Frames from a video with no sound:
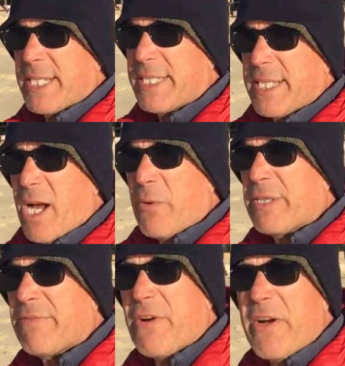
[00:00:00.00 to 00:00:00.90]
that I
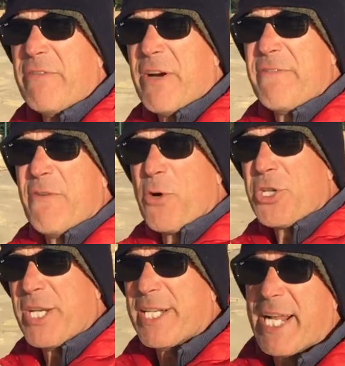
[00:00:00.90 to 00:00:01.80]
was very, very
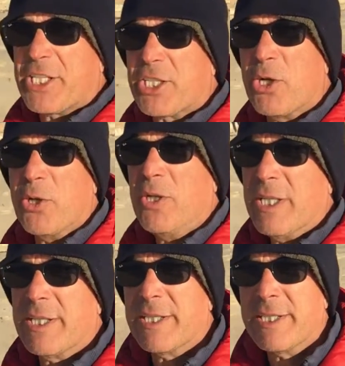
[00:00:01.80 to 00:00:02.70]
fortunate at school
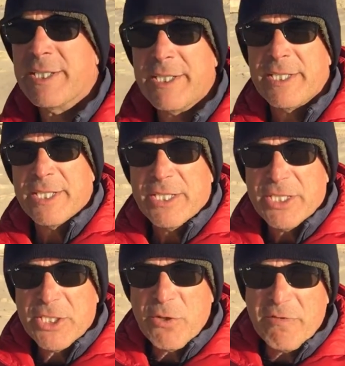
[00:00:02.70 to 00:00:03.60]

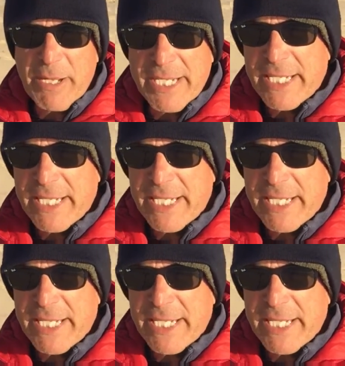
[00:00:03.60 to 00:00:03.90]
to have been